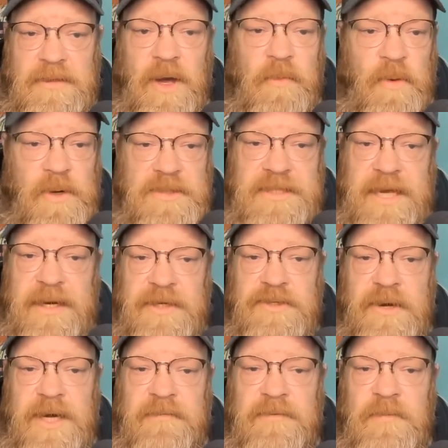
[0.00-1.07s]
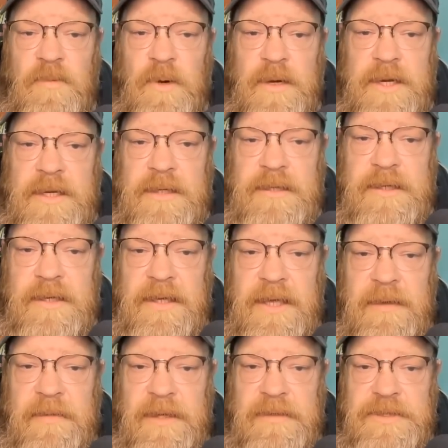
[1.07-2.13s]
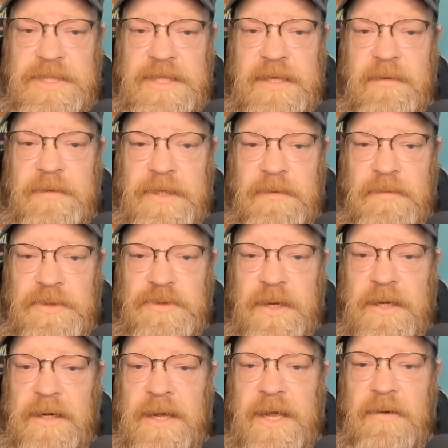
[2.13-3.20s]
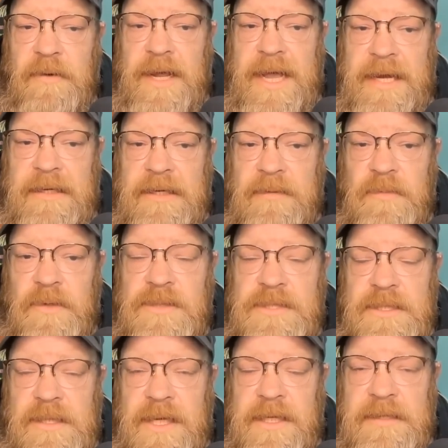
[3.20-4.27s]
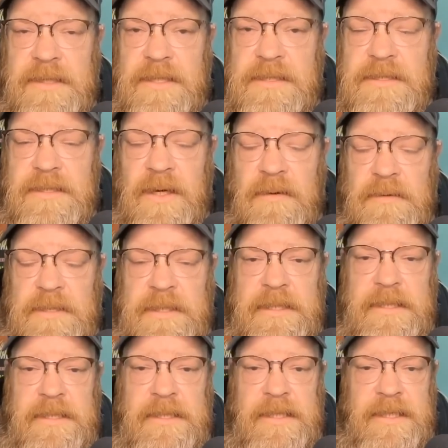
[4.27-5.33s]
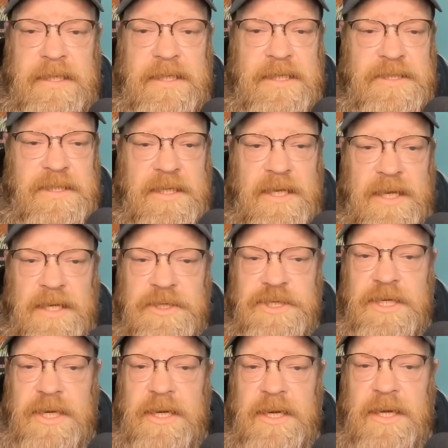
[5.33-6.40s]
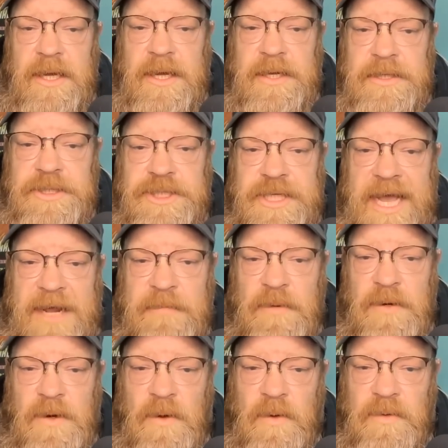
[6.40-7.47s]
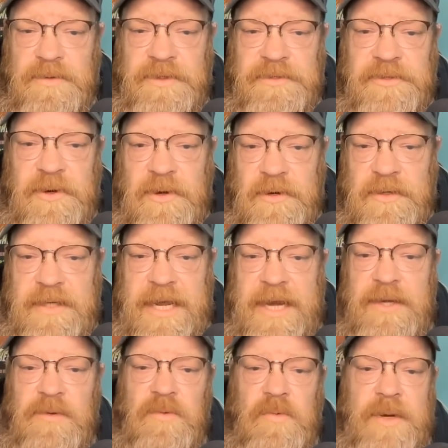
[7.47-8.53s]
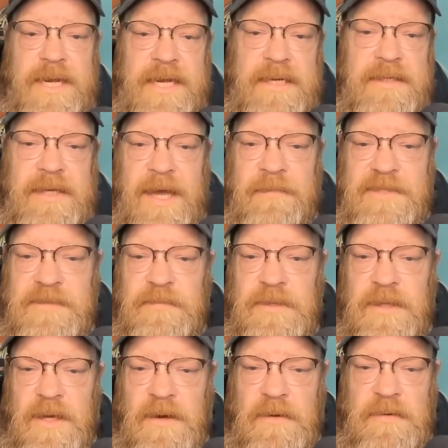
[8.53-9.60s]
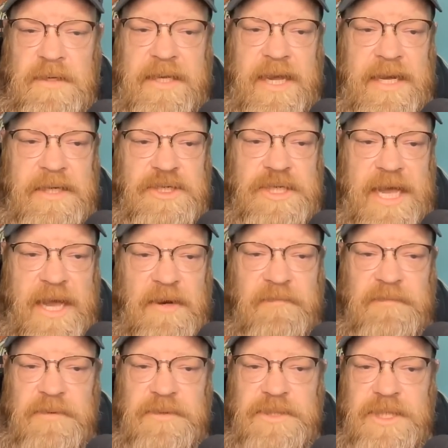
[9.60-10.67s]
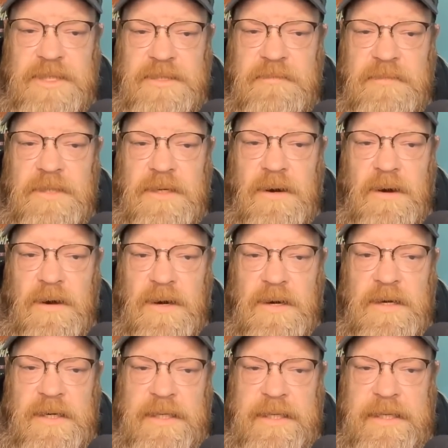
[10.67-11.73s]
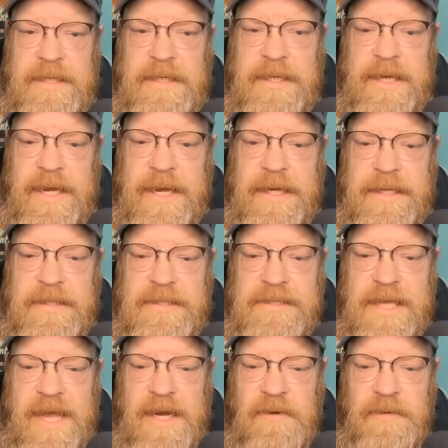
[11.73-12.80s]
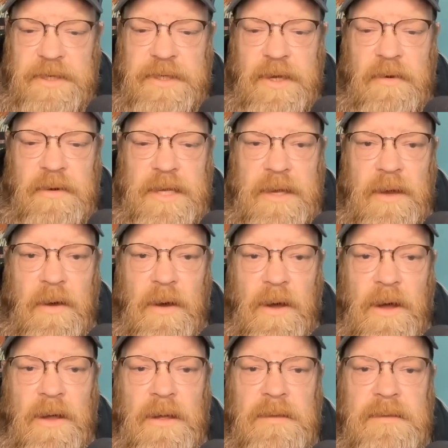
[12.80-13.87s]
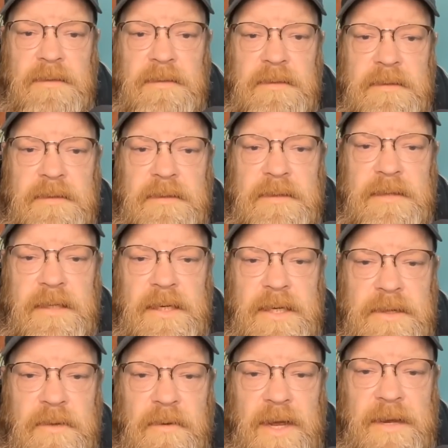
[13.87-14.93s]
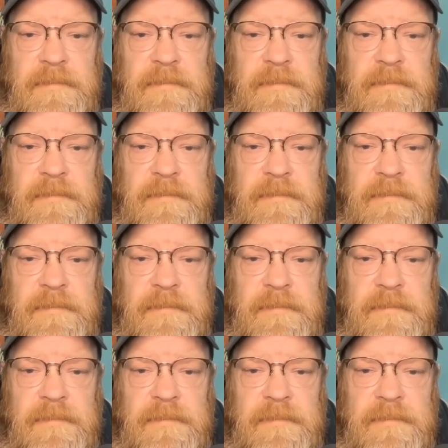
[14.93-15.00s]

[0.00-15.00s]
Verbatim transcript: It all boils down to training from working at uh, MLGW. We're trained on how to react in an emergency like this. So, in addition to Hinchy, uh, Shadburn Old III, Daniel Reed, Thomas Malone, Cade Shackelford, Justin McCarter, and uh, Zachary Doty all in the